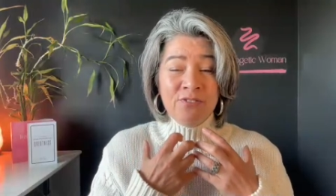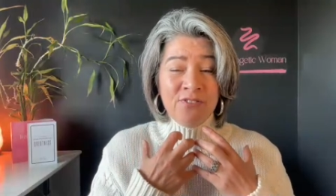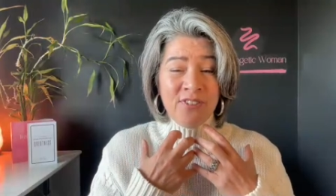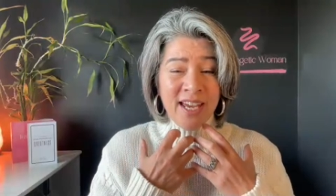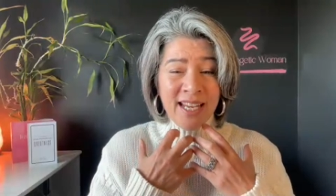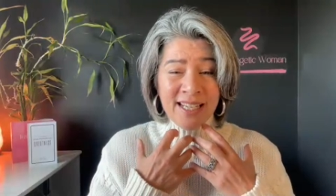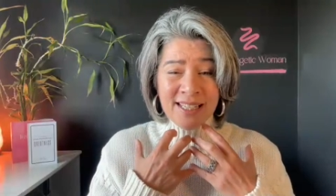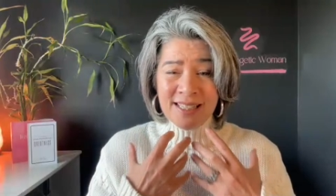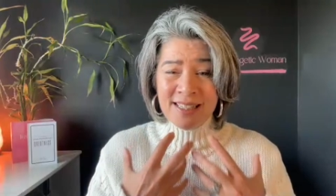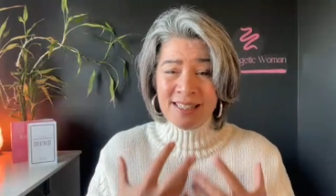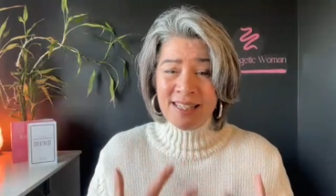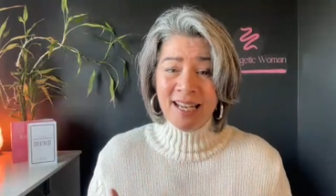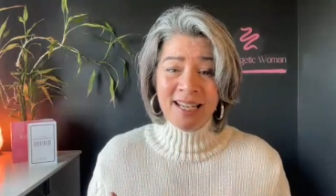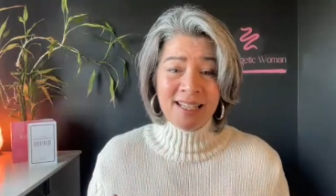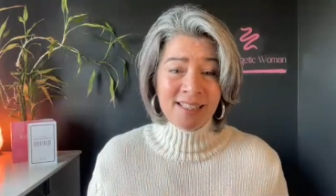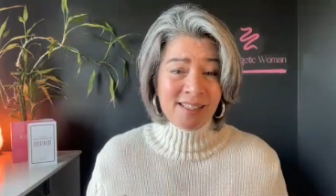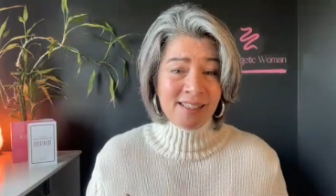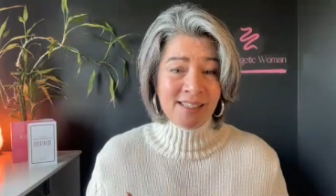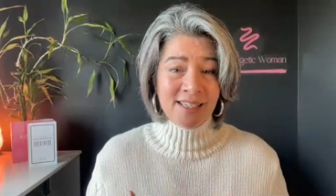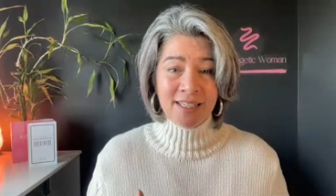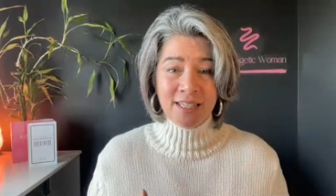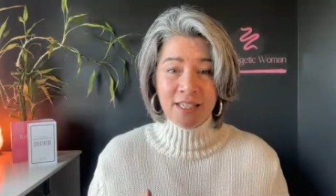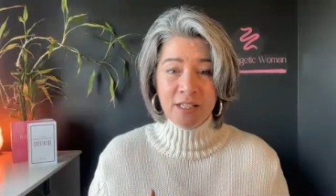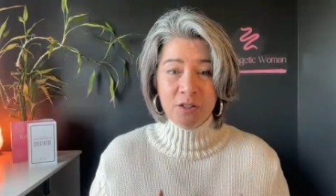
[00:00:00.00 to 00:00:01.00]

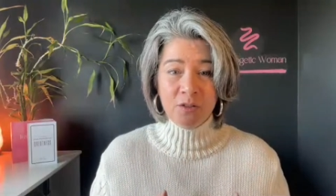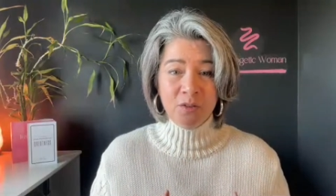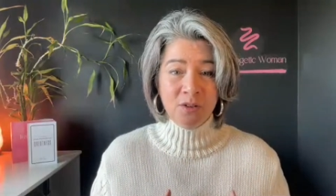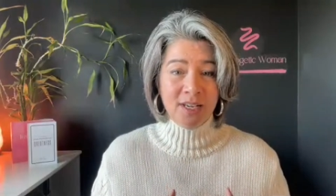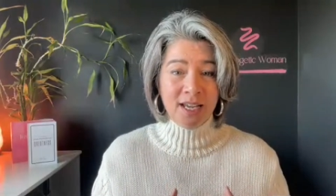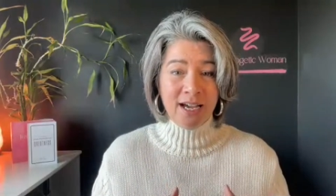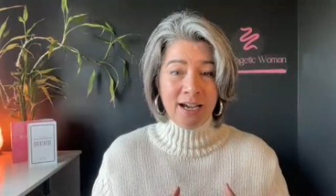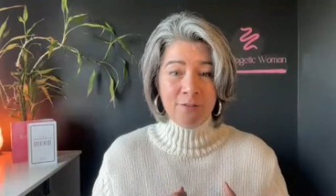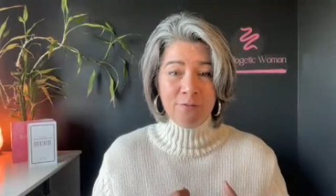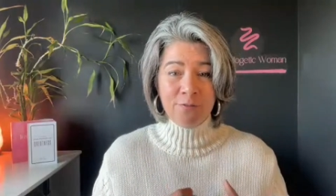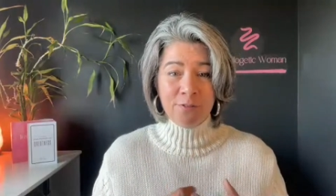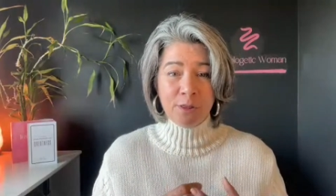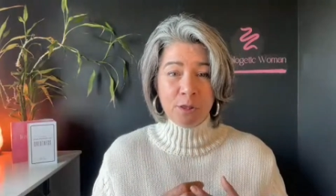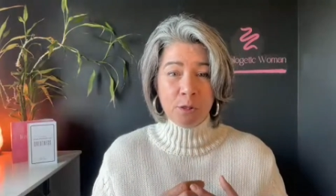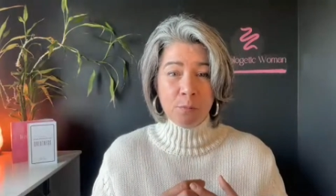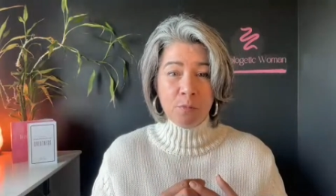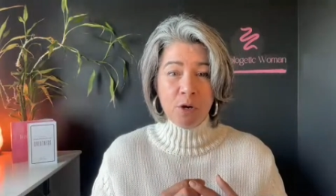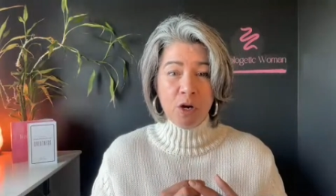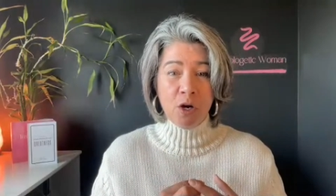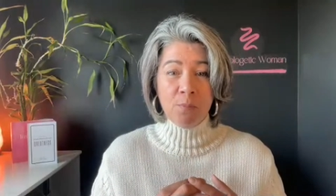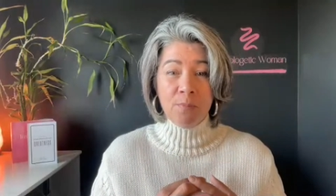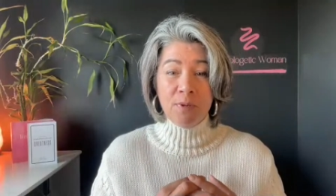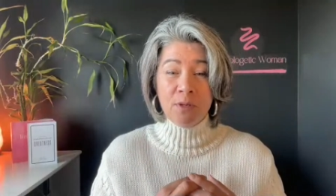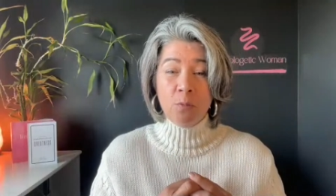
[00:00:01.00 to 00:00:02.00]
fantastic in your life at the
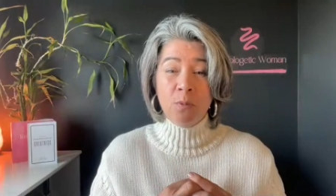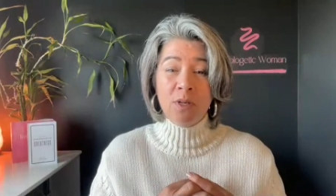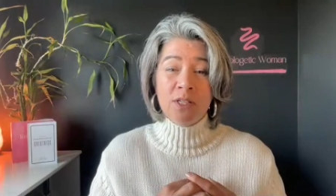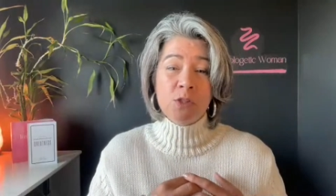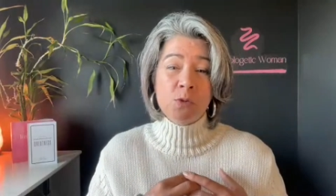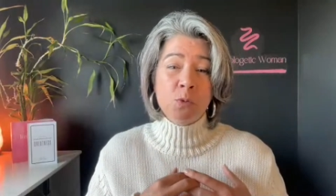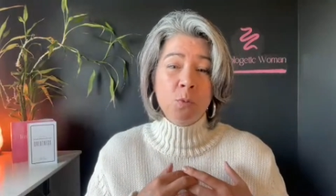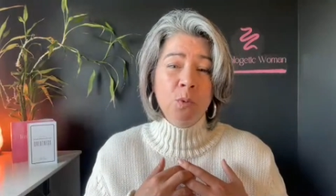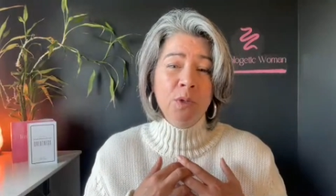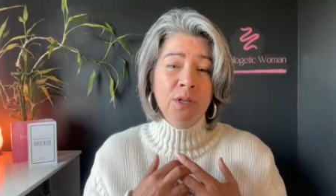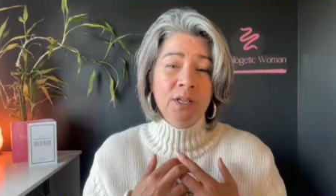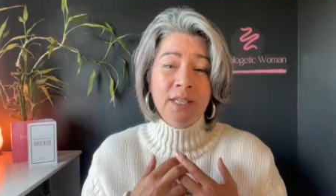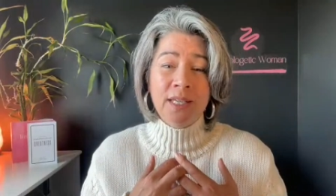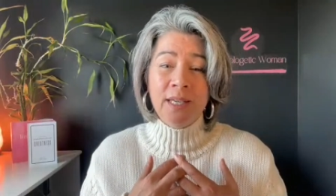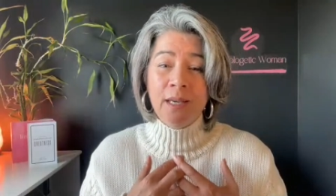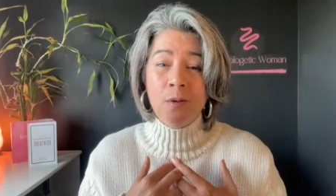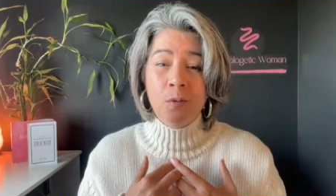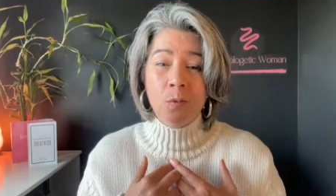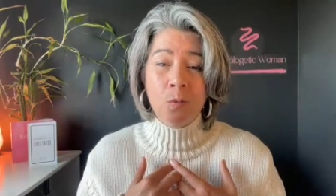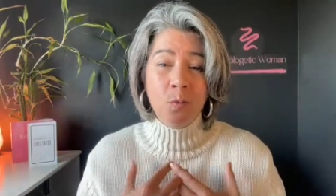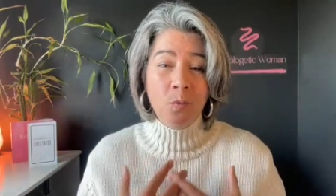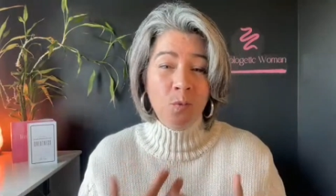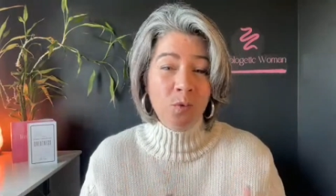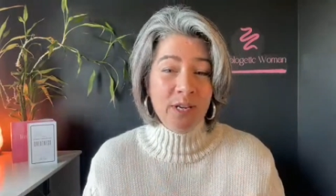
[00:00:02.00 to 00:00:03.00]
moment, what's
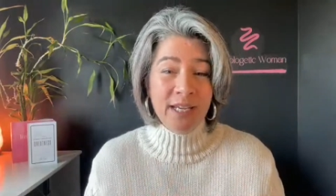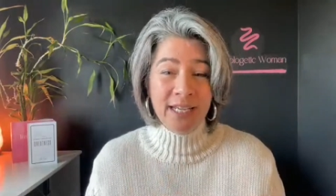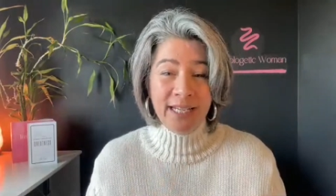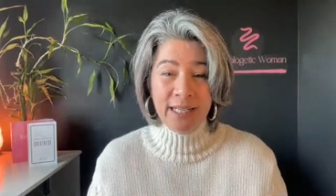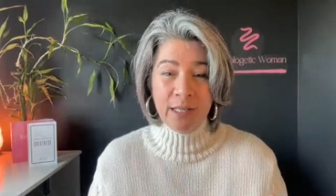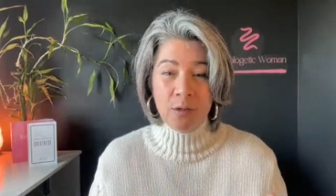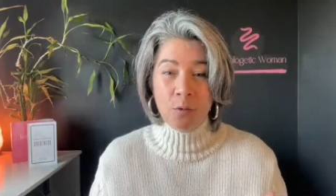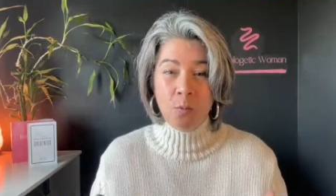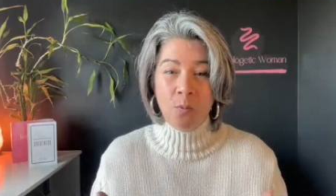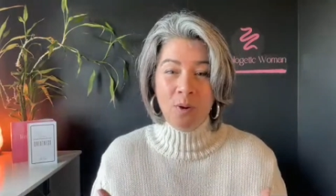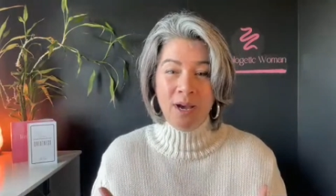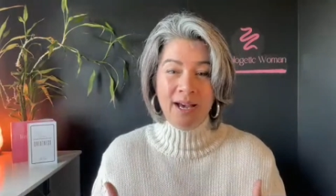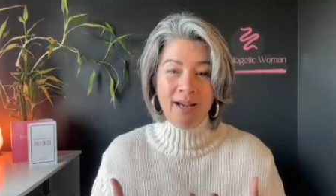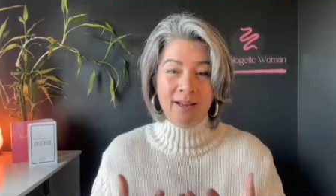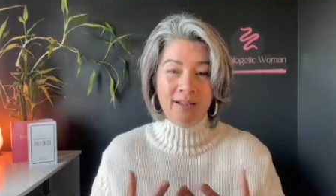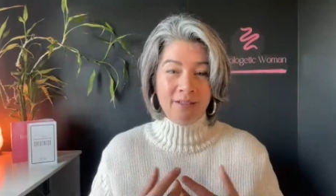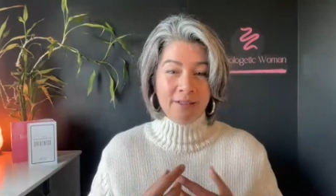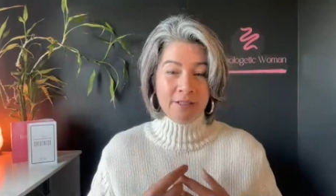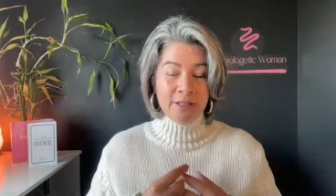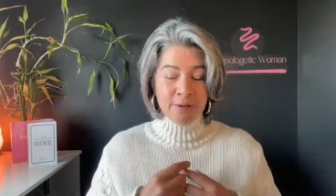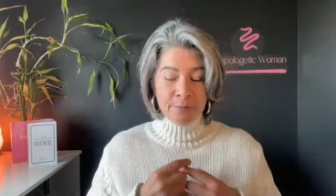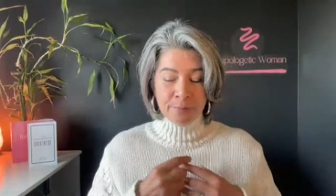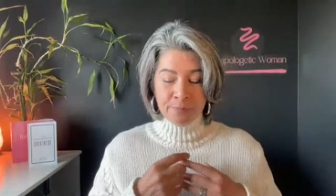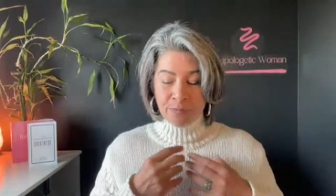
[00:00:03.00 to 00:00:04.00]
working really
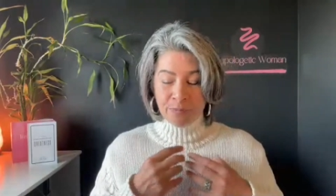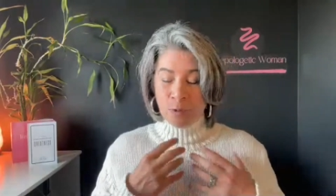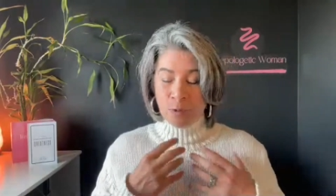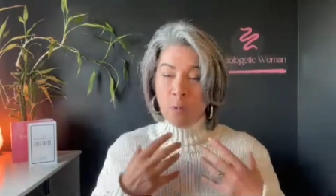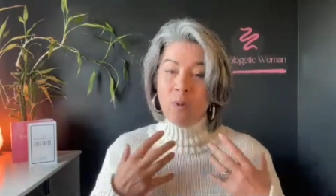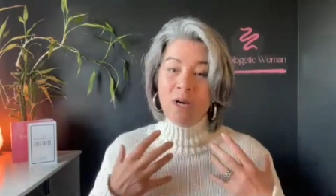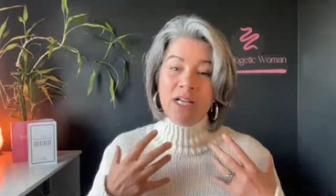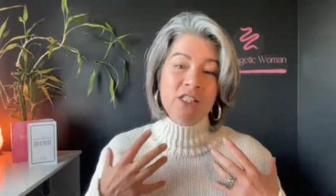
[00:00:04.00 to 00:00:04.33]
well,